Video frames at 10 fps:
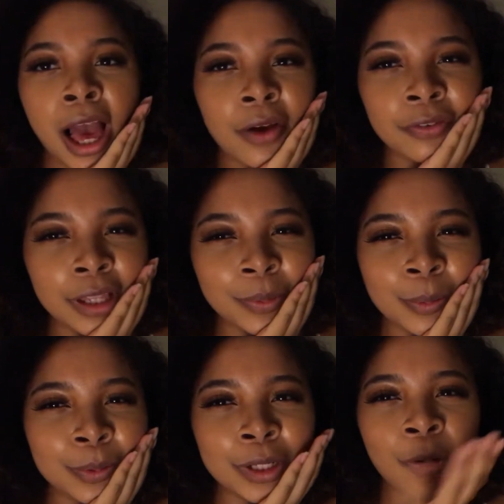I feel like
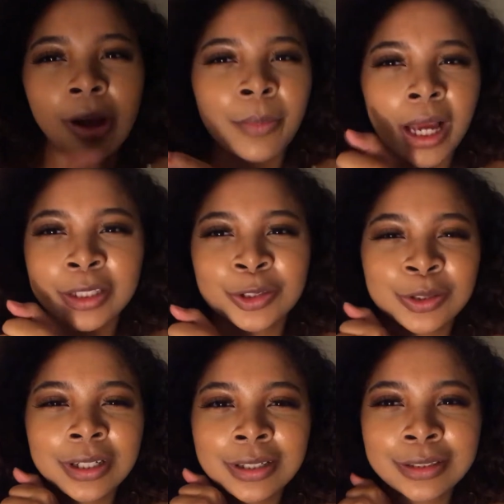people know I'm
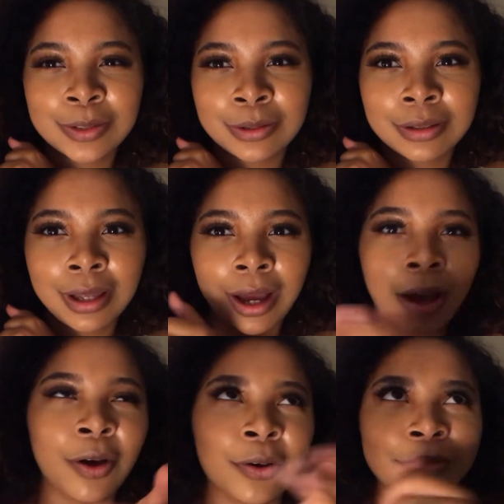extra, so they're like,
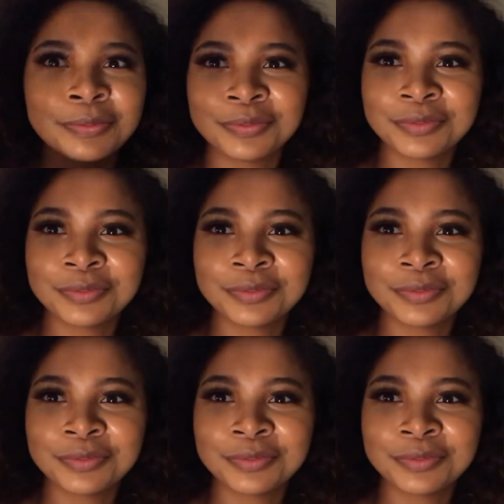oh,